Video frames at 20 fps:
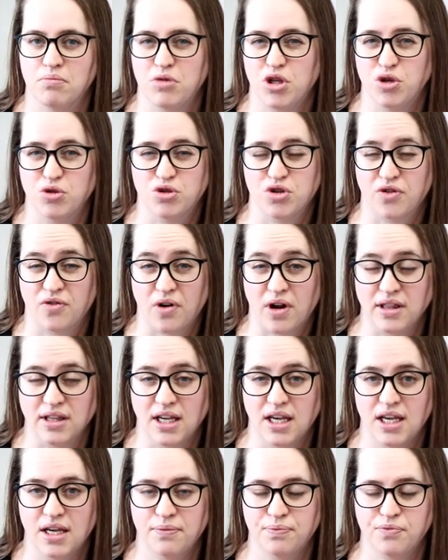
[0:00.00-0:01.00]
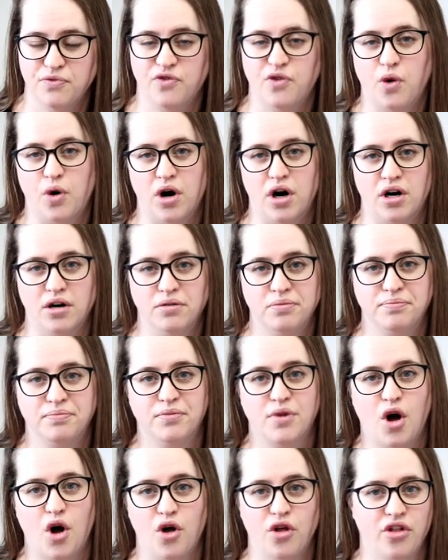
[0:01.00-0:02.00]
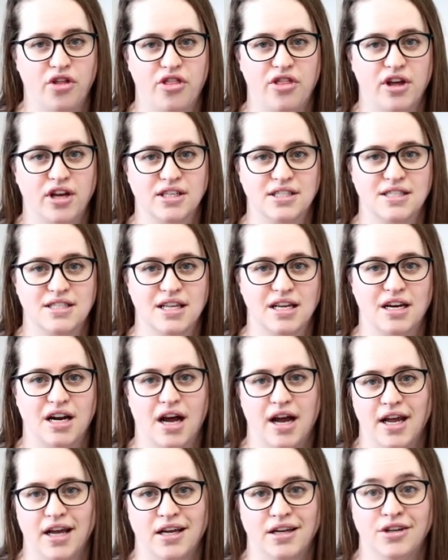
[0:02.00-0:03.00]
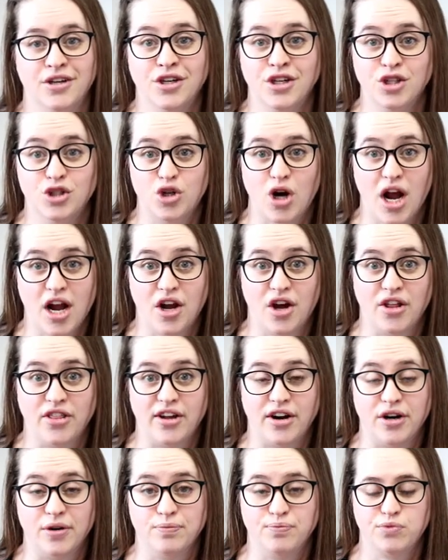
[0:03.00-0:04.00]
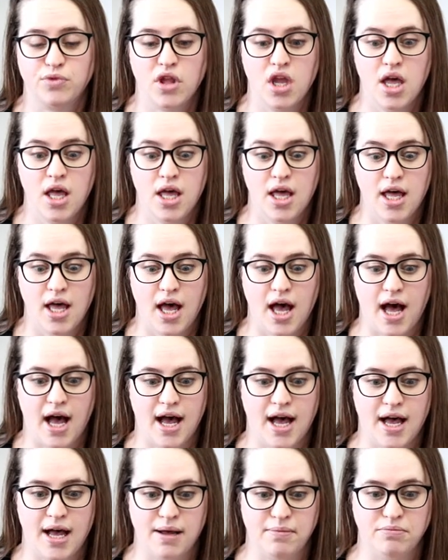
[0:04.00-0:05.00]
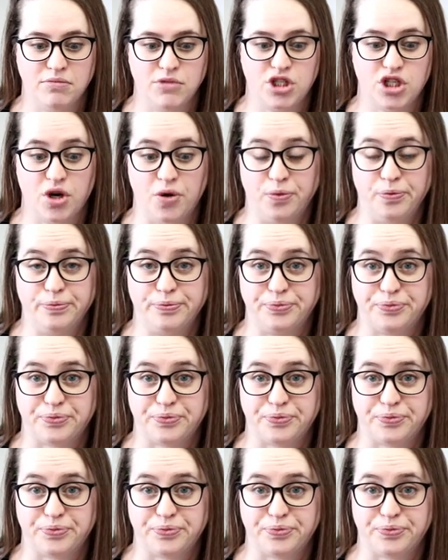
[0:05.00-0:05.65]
user-friendly for all the things that I track on there. So